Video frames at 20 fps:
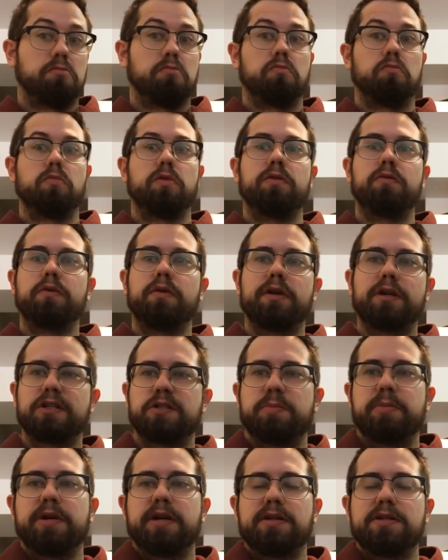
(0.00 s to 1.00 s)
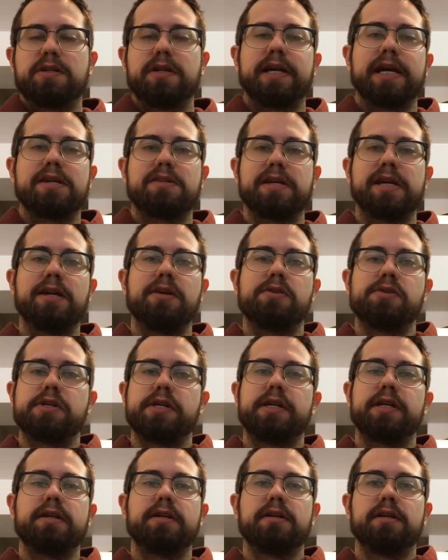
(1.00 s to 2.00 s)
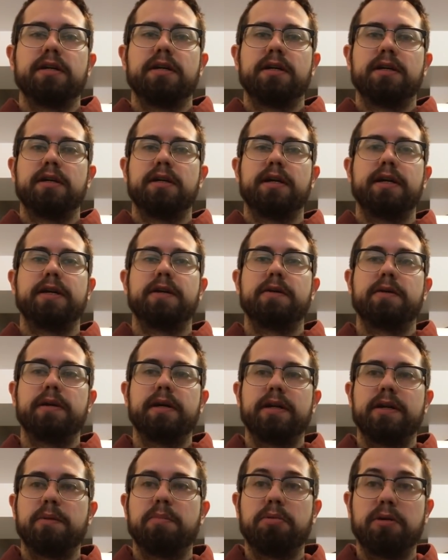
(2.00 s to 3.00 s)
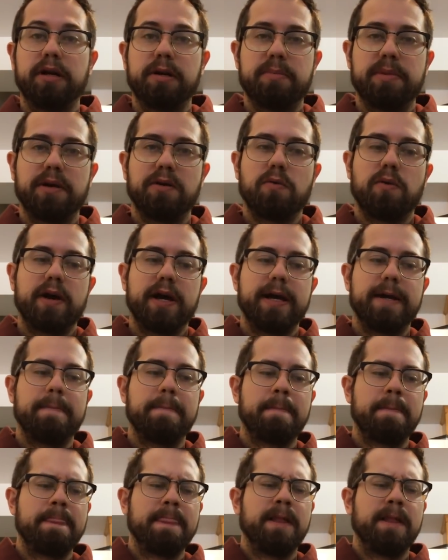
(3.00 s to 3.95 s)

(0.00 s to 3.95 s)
what we're experiencing as energy in a pretty big way.